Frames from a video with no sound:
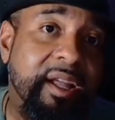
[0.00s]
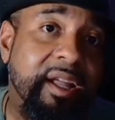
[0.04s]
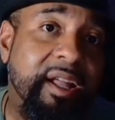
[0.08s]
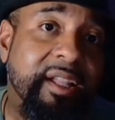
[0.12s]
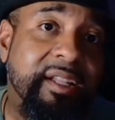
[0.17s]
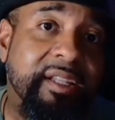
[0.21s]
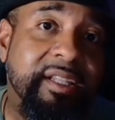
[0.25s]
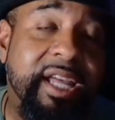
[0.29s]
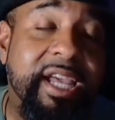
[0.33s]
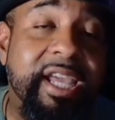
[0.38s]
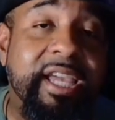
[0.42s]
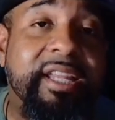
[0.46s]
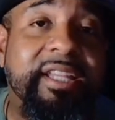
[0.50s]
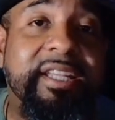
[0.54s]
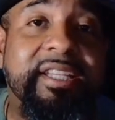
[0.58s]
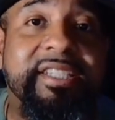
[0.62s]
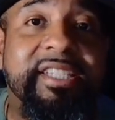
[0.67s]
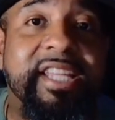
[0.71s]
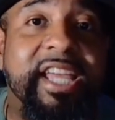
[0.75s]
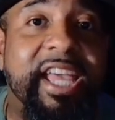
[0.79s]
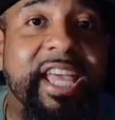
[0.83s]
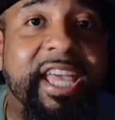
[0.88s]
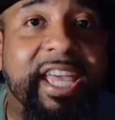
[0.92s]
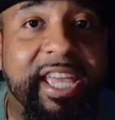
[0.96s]
Ladies,
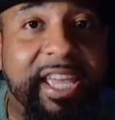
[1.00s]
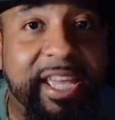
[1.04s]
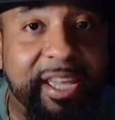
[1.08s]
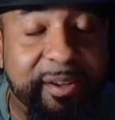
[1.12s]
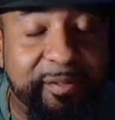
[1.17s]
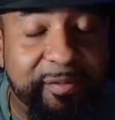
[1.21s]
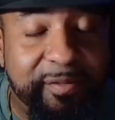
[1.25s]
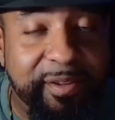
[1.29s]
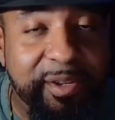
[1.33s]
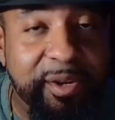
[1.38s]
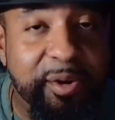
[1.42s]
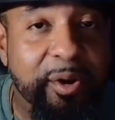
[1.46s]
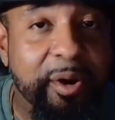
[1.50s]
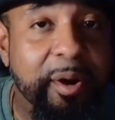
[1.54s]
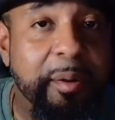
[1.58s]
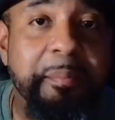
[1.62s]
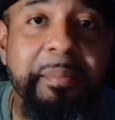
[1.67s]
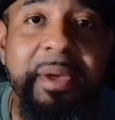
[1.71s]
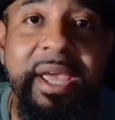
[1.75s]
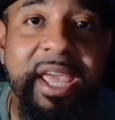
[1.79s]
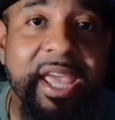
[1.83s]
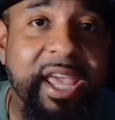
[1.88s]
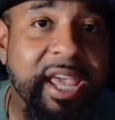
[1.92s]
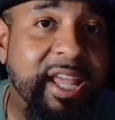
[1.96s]
if your
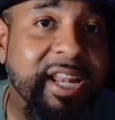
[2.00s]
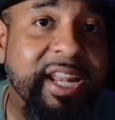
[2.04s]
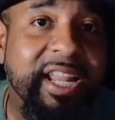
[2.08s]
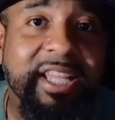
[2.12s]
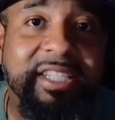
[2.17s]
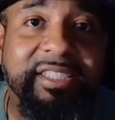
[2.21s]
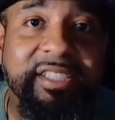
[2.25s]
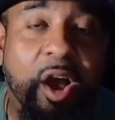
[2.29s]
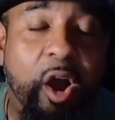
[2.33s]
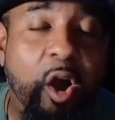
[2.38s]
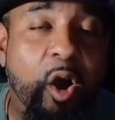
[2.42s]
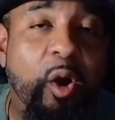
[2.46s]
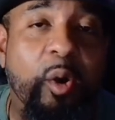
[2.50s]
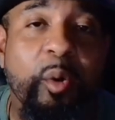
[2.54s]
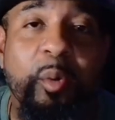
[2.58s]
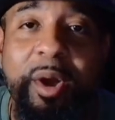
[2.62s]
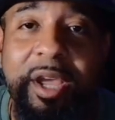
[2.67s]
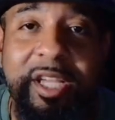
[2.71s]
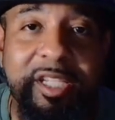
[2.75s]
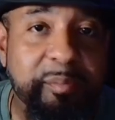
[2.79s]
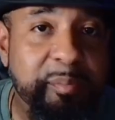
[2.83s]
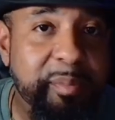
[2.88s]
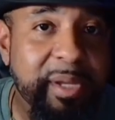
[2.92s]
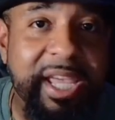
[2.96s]
man is
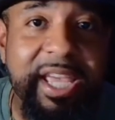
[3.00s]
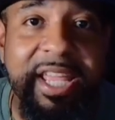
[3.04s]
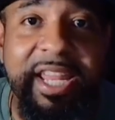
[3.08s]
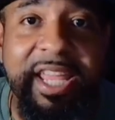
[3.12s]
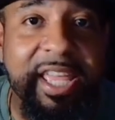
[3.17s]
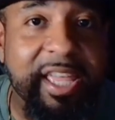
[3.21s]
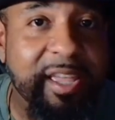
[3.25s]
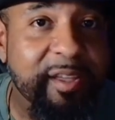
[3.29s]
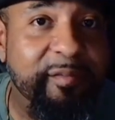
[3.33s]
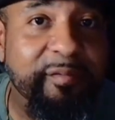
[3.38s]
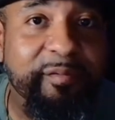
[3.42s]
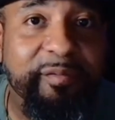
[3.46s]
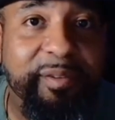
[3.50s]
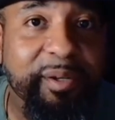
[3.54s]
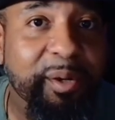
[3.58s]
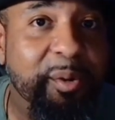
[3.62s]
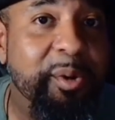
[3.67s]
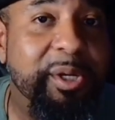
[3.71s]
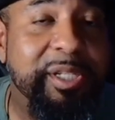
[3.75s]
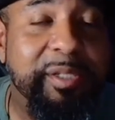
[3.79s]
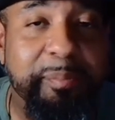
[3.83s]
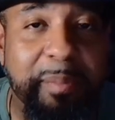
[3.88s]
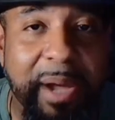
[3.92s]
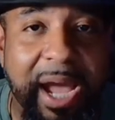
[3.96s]
always being
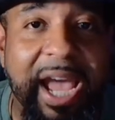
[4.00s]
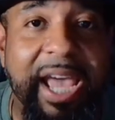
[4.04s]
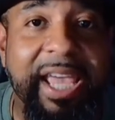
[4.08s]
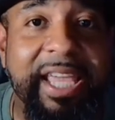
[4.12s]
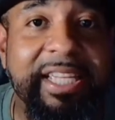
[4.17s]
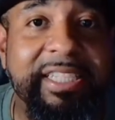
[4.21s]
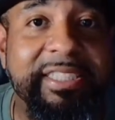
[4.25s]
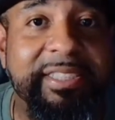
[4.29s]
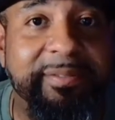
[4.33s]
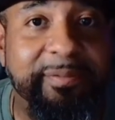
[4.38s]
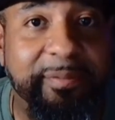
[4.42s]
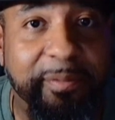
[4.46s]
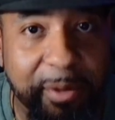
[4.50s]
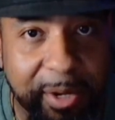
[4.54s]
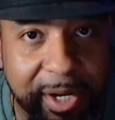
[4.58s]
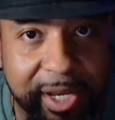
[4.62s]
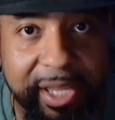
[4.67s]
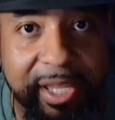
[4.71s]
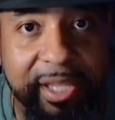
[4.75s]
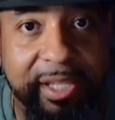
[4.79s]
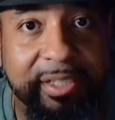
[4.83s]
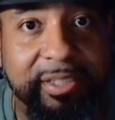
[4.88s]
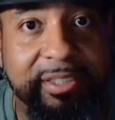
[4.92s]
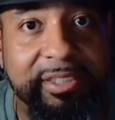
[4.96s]
influenced by his
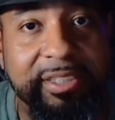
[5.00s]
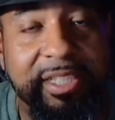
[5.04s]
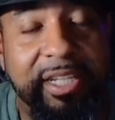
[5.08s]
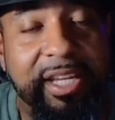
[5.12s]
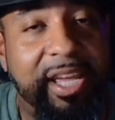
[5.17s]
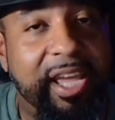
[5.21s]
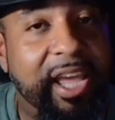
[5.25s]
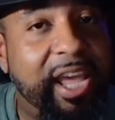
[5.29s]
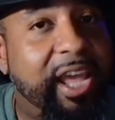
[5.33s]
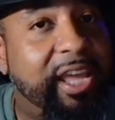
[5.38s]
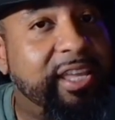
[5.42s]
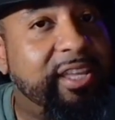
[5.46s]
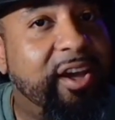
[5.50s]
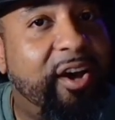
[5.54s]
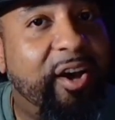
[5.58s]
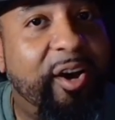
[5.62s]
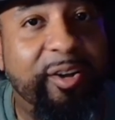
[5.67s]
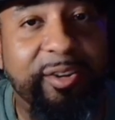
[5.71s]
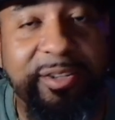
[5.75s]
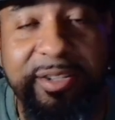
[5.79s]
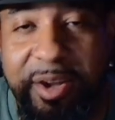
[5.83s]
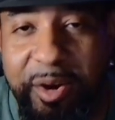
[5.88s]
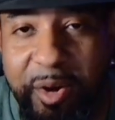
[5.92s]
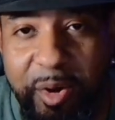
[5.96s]
friends, and y'all
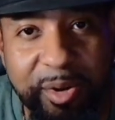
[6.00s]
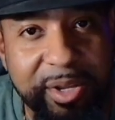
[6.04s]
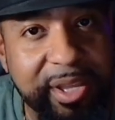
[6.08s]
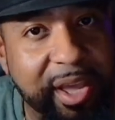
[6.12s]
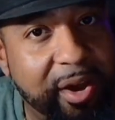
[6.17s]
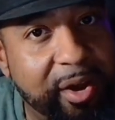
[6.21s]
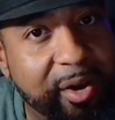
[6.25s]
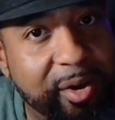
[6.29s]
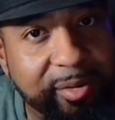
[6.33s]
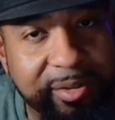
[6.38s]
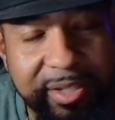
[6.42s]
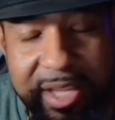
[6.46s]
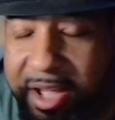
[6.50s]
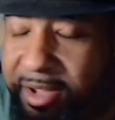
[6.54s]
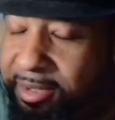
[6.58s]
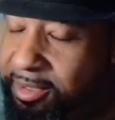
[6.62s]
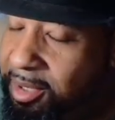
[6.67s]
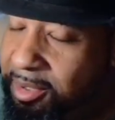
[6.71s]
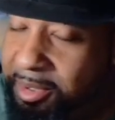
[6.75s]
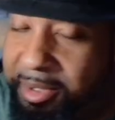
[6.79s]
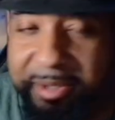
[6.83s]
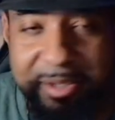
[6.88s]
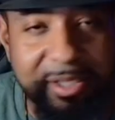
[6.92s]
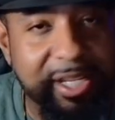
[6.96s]
know
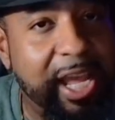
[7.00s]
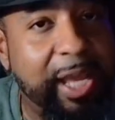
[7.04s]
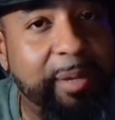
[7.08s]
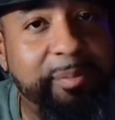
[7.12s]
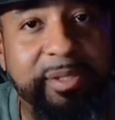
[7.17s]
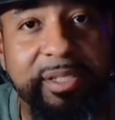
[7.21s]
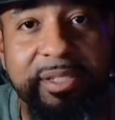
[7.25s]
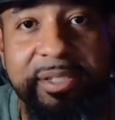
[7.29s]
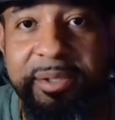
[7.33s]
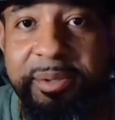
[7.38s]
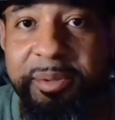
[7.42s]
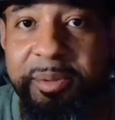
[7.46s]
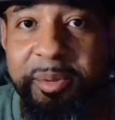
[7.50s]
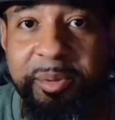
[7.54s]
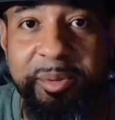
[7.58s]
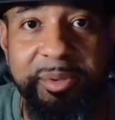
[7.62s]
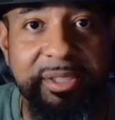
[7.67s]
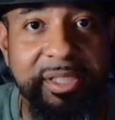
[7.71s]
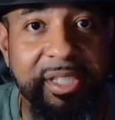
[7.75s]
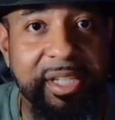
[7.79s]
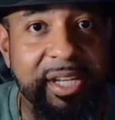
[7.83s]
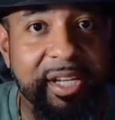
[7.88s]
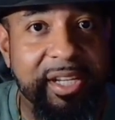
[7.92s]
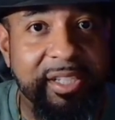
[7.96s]
those types of dudes,
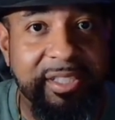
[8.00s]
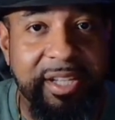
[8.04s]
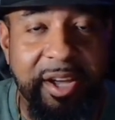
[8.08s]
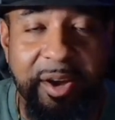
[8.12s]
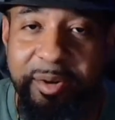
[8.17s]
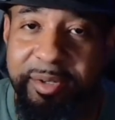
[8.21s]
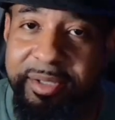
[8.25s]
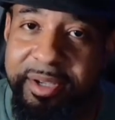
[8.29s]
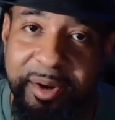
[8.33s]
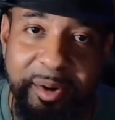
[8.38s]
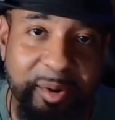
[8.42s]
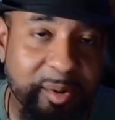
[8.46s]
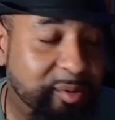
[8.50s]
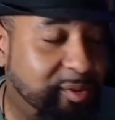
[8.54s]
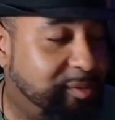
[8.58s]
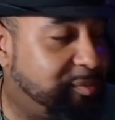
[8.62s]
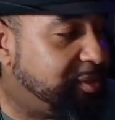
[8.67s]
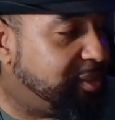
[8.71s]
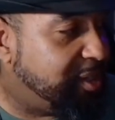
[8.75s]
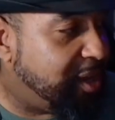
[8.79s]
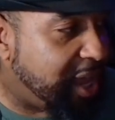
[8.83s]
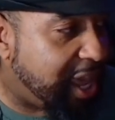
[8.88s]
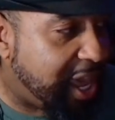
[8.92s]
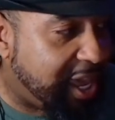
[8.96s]
doggone,
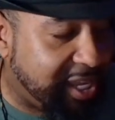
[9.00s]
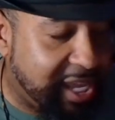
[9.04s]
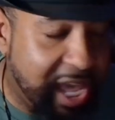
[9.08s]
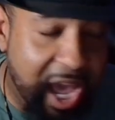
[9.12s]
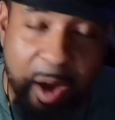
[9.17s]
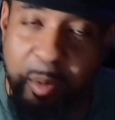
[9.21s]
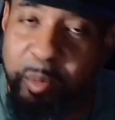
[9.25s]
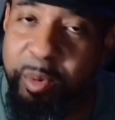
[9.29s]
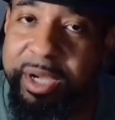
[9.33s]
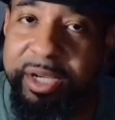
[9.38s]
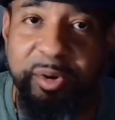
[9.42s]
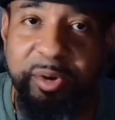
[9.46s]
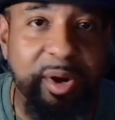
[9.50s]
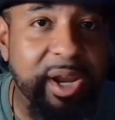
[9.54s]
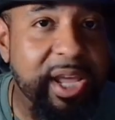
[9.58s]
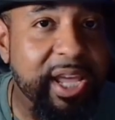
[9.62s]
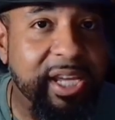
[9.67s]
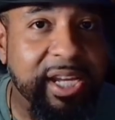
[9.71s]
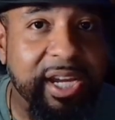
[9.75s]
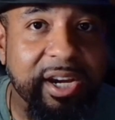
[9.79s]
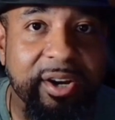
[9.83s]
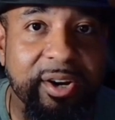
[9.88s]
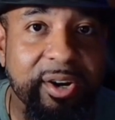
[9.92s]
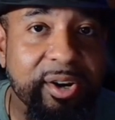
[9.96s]
hang out with Craig
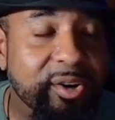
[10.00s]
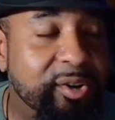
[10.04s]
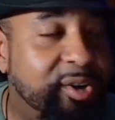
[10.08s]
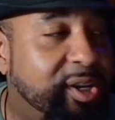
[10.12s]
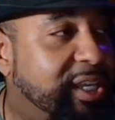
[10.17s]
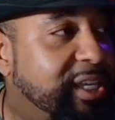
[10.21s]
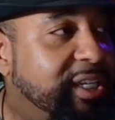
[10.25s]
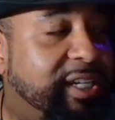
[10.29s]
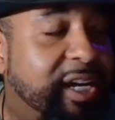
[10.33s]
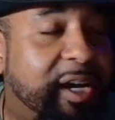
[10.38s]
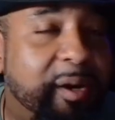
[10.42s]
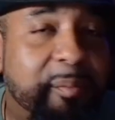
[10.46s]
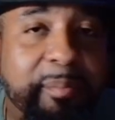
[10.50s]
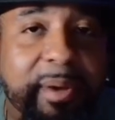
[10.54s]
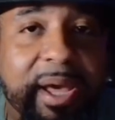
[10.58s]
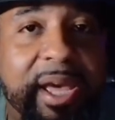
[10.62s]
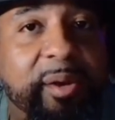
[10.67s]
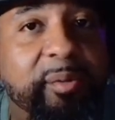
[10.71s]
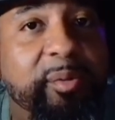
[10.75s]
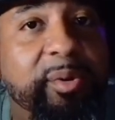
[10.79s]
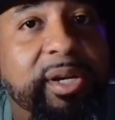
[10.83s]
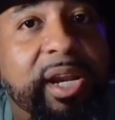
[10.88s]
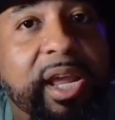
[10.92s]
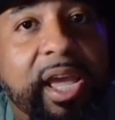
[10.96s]
and Earl, he come
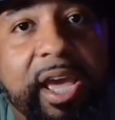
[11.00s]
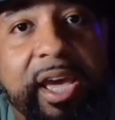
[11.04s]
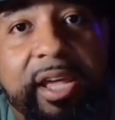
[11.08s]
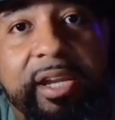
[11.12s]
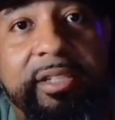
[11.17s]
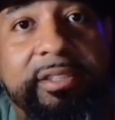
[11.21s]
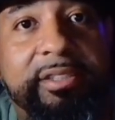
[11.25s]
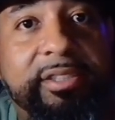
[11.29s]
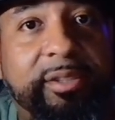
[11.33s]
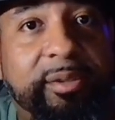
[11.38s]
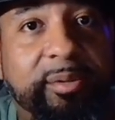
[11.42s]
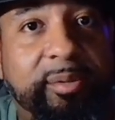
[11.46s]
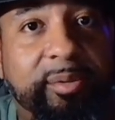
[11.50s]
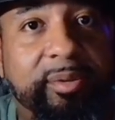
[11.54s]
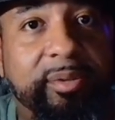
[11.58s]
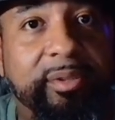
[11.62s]
back with an attitude.